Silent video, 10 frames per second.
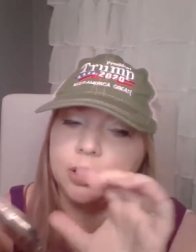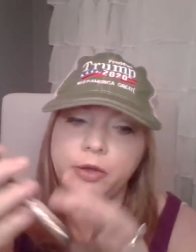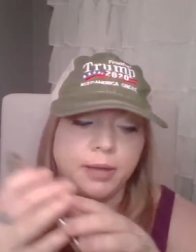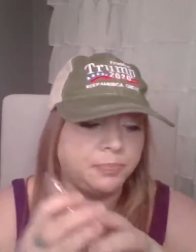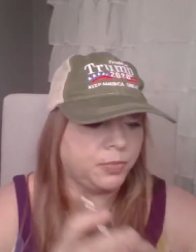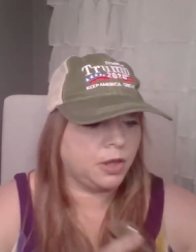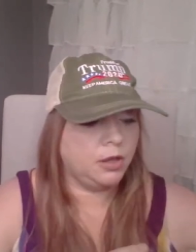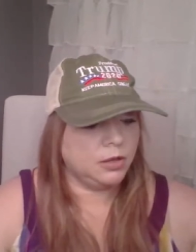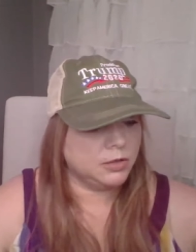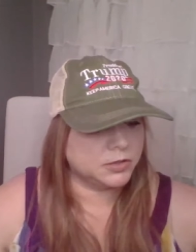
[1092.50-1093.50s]
Okay.
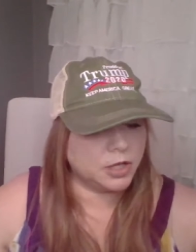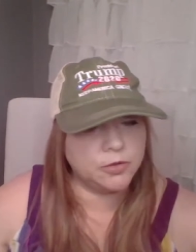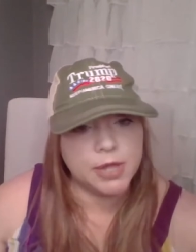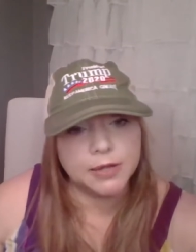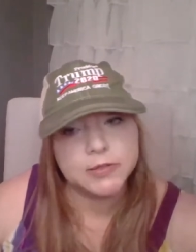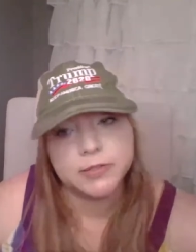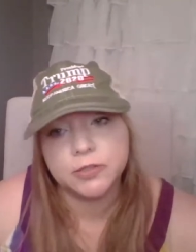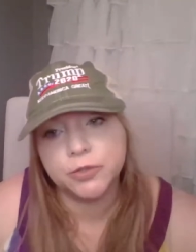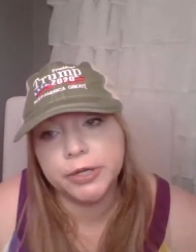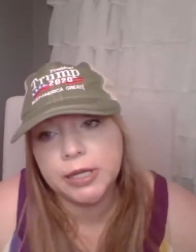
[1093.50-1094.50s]
So that's the
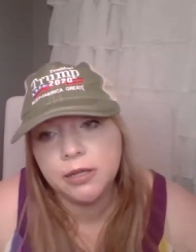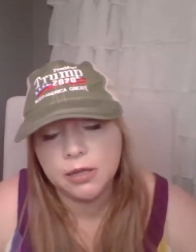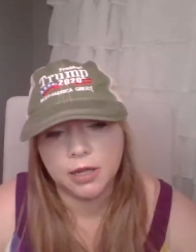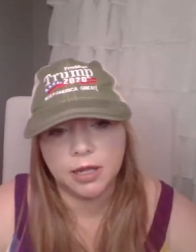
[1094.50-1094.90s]
story.